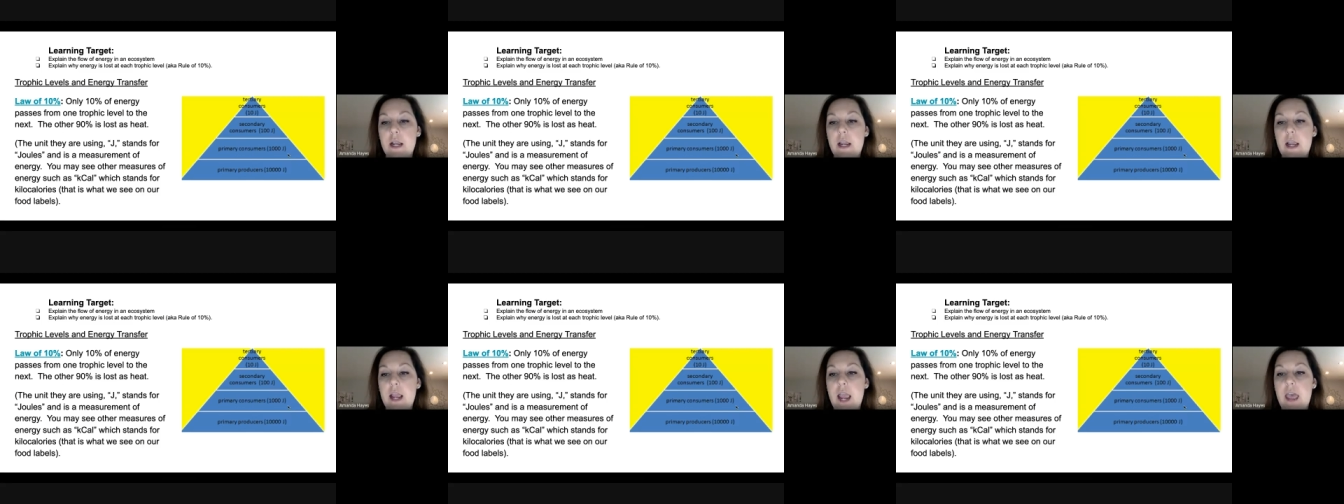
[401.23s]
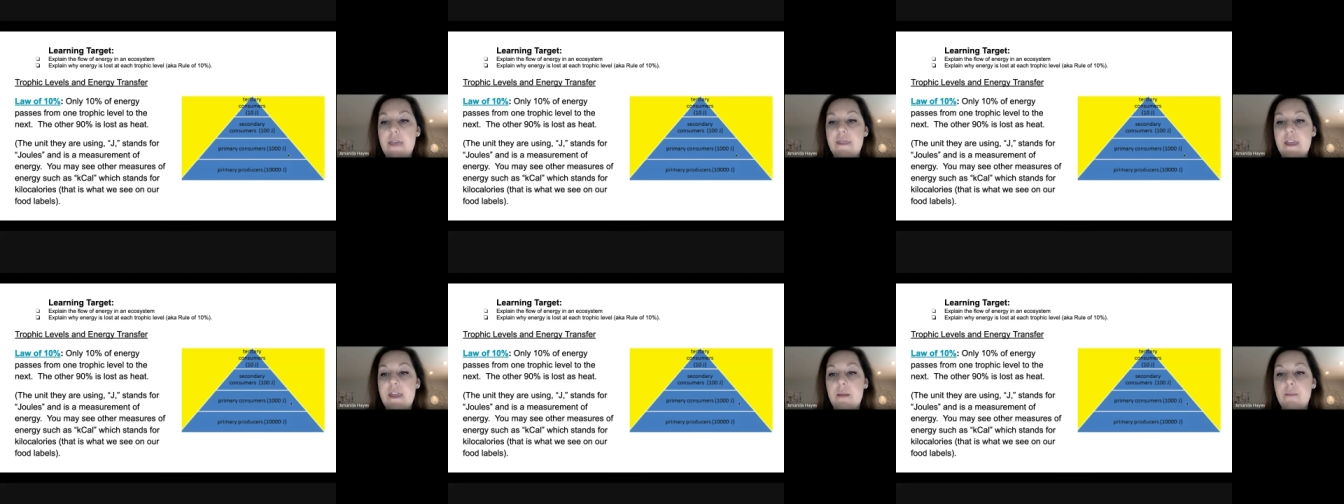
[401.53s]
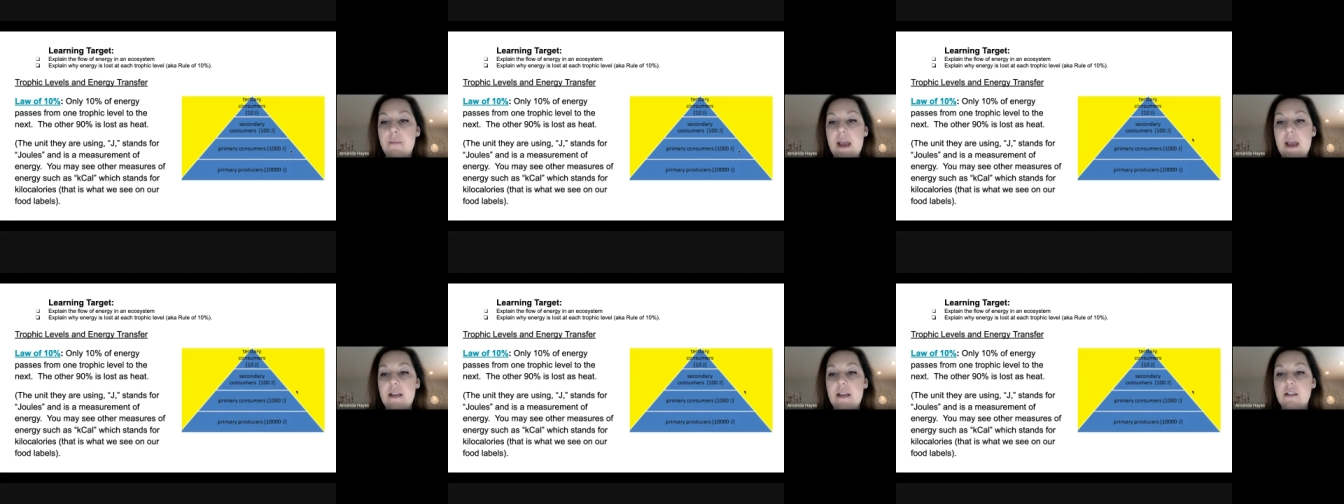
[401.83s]
and then
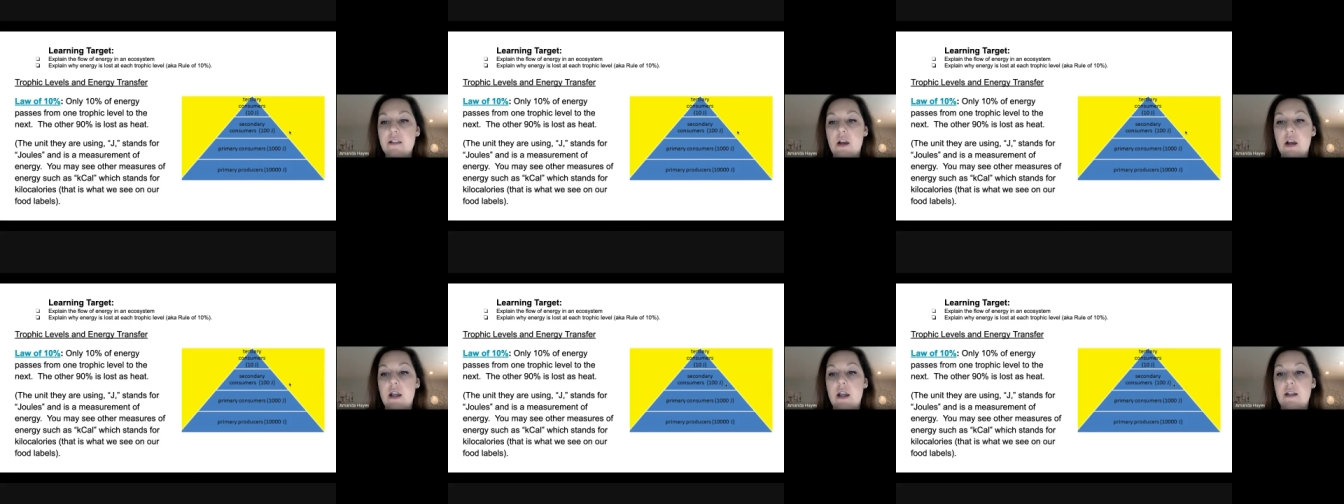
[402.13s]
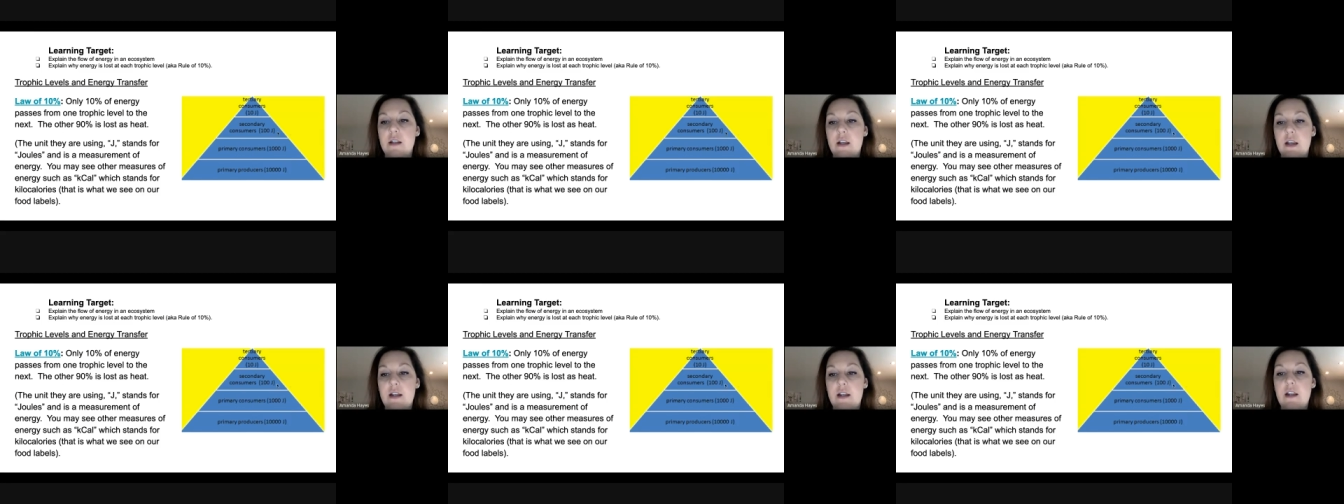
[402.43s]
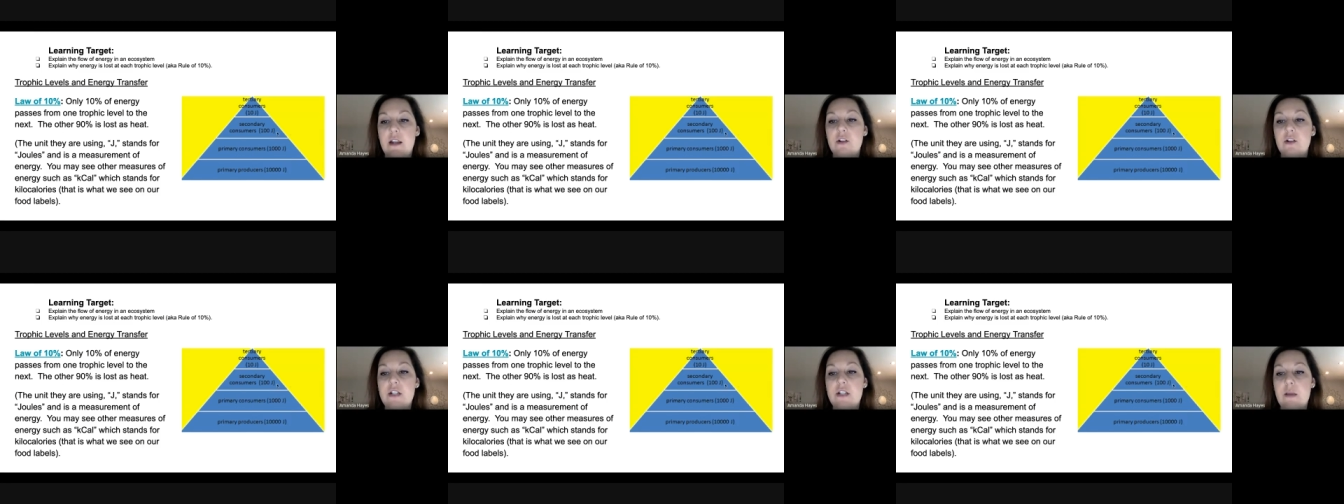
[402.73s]
pass on
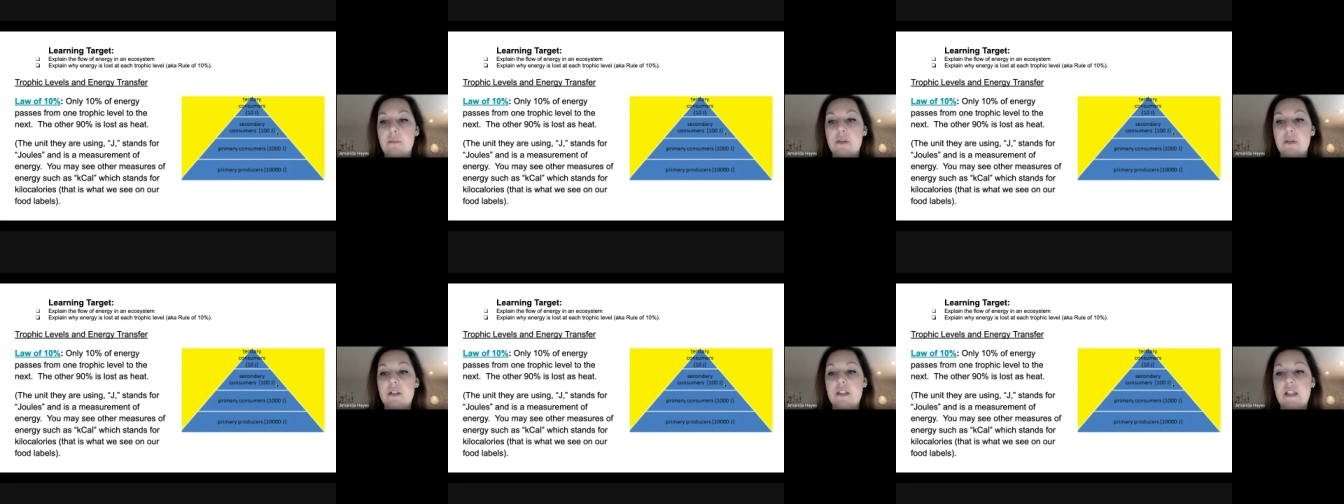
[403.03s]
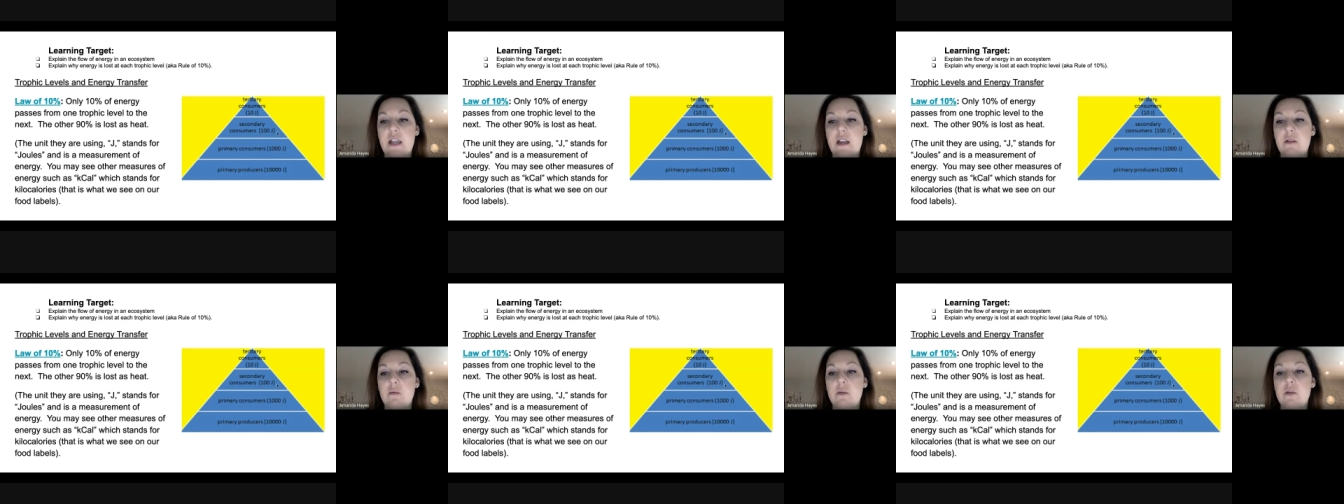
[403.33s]
another 10%,